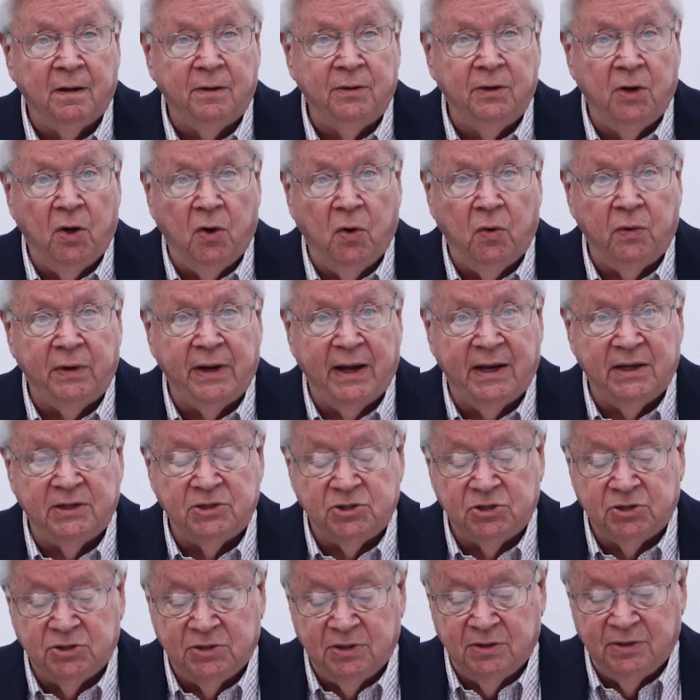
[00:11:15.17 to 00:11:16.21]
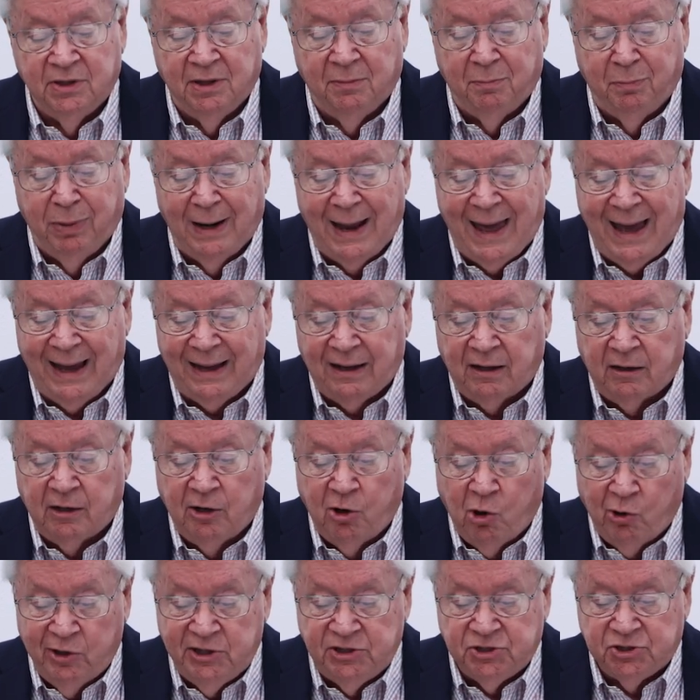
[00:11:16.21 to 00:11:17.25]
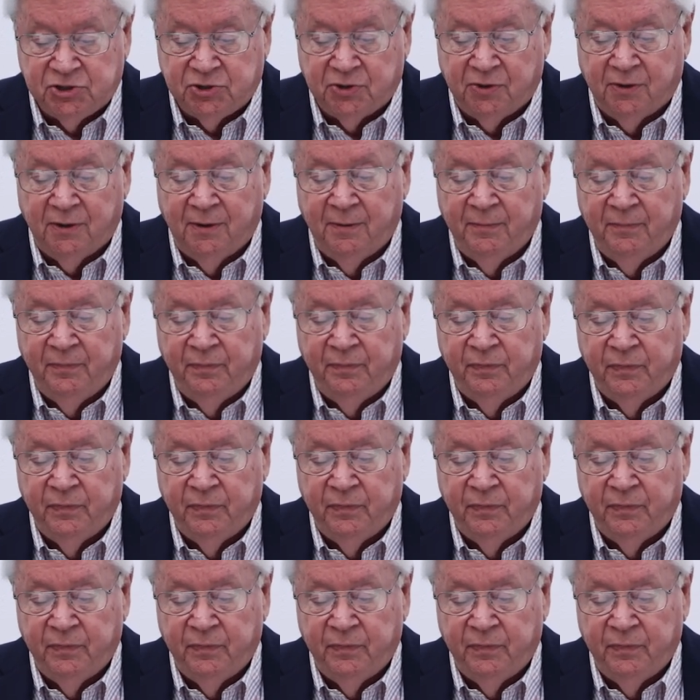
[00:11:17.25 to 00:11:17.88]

known as the Black Cloister.